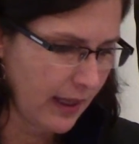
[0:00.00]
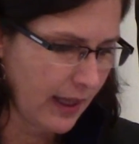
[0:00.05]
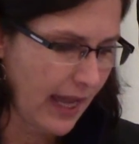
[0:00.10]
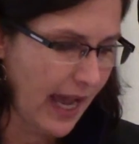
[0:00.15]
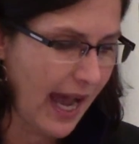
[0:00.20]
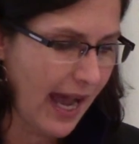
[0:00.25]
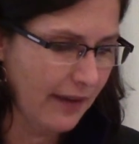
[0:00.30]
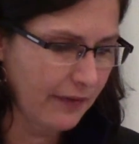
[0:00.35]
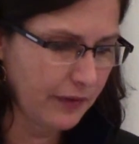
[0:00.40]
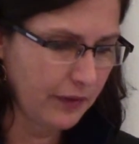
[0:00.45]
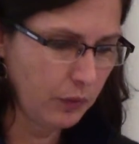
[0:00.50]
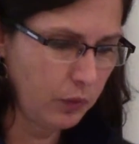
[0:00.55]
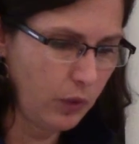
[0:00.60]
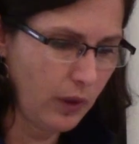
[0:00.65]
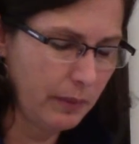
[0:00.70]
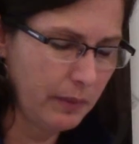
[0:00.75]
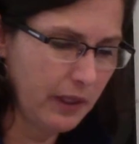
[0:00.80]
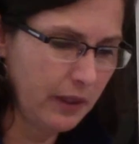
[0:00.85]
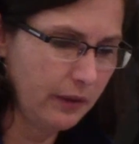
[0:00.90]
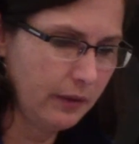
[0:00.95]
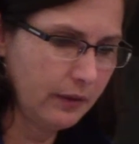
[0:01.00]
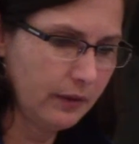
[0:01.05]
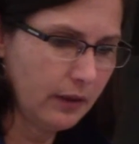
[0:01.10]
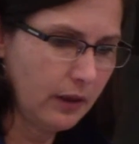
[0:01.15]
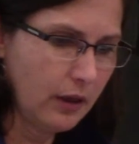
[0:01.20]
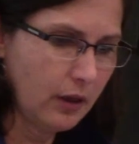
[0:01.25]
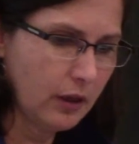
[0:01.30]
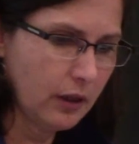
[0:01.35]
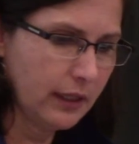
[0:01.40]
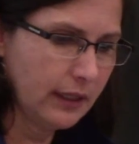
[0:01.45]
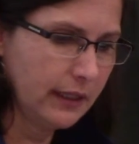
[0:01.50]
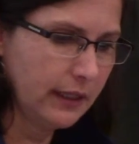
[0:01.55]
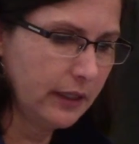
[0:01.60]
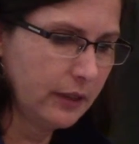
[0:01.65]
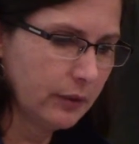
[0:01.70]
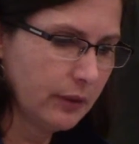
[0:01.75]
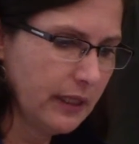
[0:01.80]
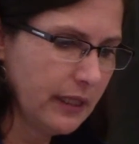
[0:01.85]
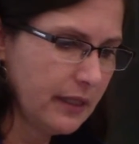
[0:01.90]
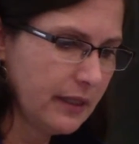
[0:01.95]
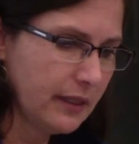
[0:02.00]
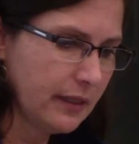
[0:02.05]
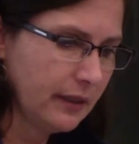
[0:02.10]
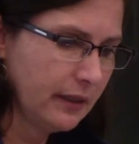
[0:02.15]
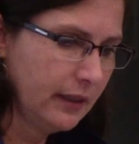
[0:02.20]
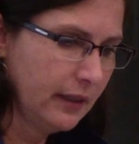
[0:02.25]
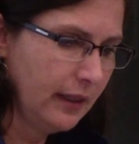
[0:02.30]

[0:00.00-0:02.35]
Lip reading: Half of women are illiterate.